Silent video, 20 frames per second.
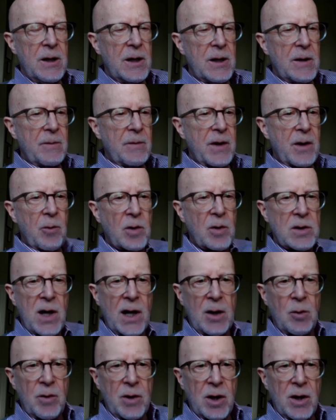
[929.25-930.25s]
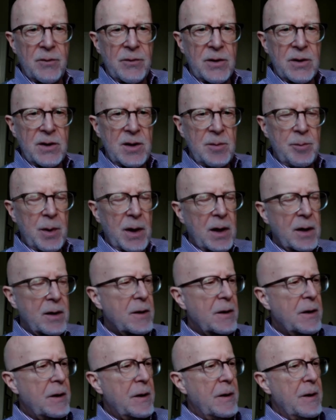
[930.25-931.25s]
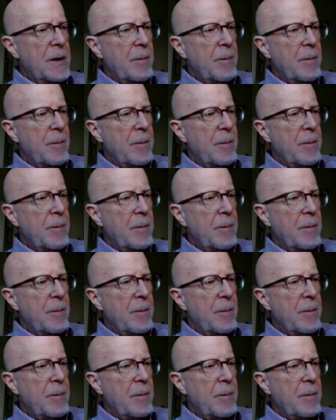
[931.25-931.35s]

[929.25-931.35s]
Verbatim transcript: Uh, they kind of went off the deep end.